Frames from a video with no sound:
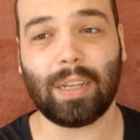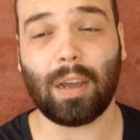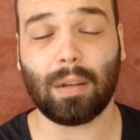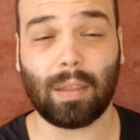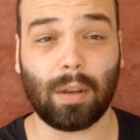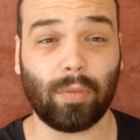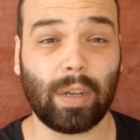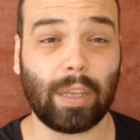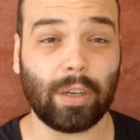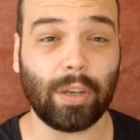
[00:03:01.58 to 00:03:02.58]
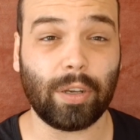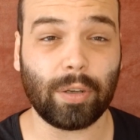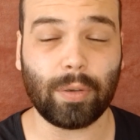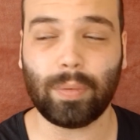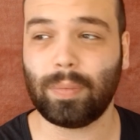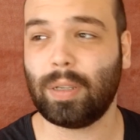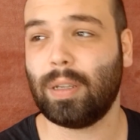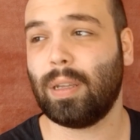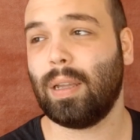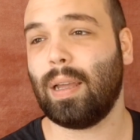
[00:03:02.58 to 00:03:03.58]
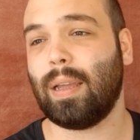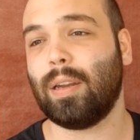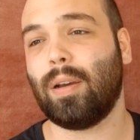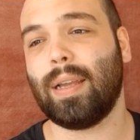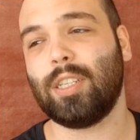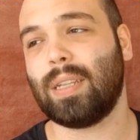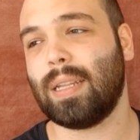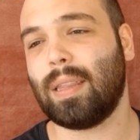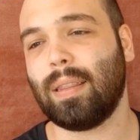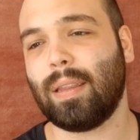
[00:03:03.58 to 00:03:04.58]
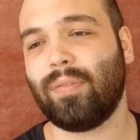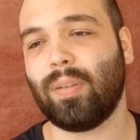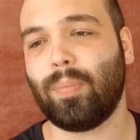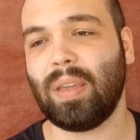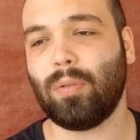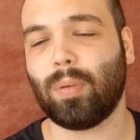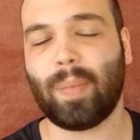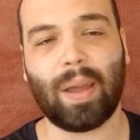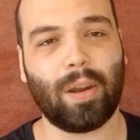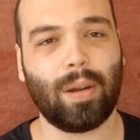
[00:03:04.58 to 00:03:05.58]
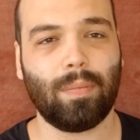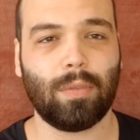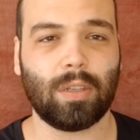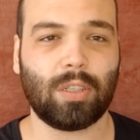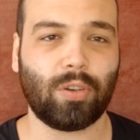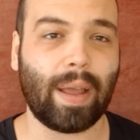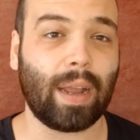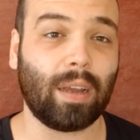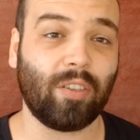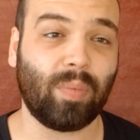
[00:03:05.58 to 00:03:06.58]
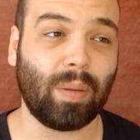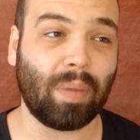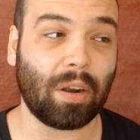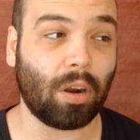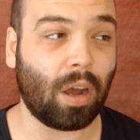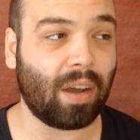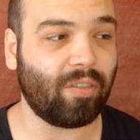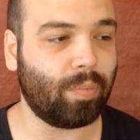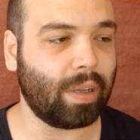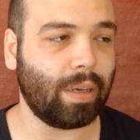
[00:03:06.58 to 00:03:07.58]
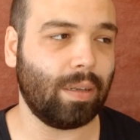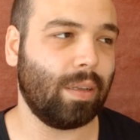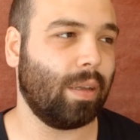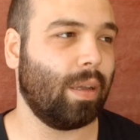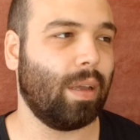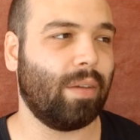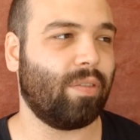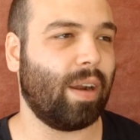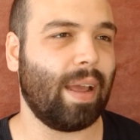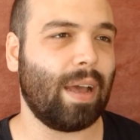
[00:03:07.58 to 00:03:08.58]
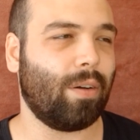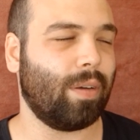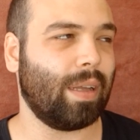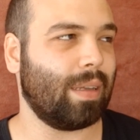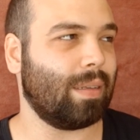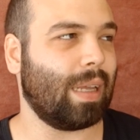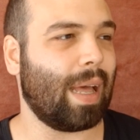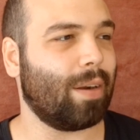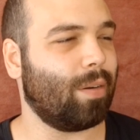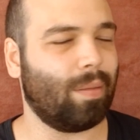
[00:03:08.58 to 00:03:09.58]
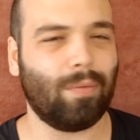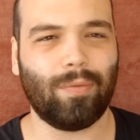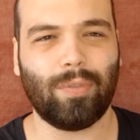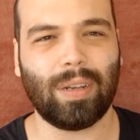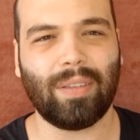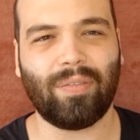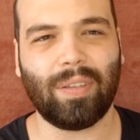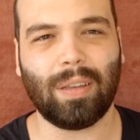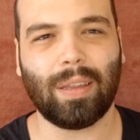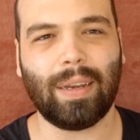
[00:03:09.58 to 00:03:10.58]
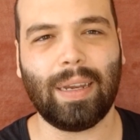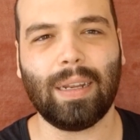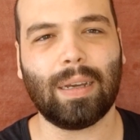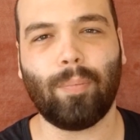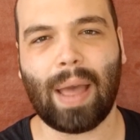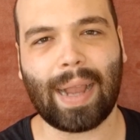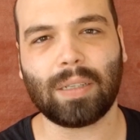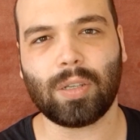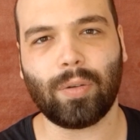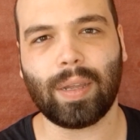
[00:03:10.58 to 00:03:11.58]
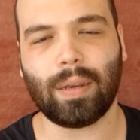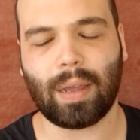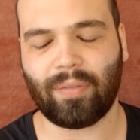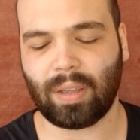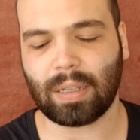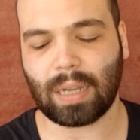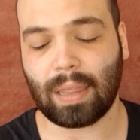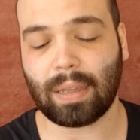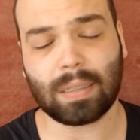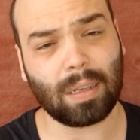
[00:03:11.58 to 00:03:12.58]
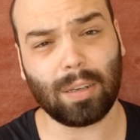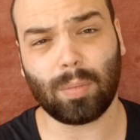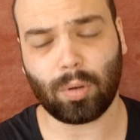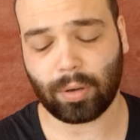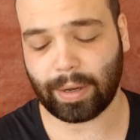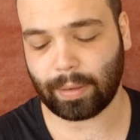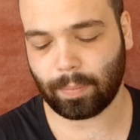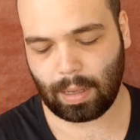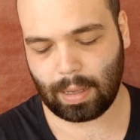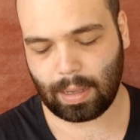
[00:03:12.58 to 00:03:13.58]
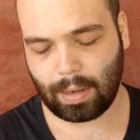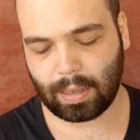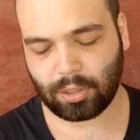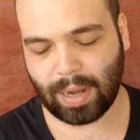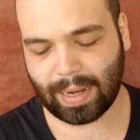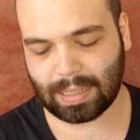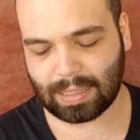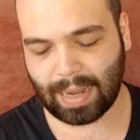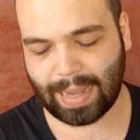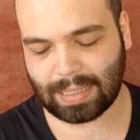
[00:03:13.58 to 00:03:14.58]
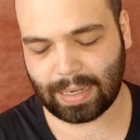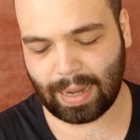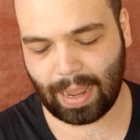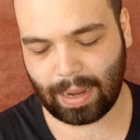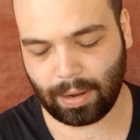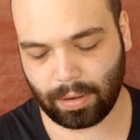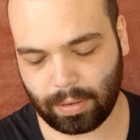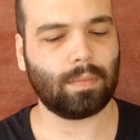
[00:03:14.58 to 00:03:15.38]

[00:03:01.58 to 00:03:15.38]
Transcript: Young Thug really could do. You know, I think that if the beat were better, this track could have been better off, but for now, I don't really feel the need to come back to it. I think it's a little boring. Next track is Die Today.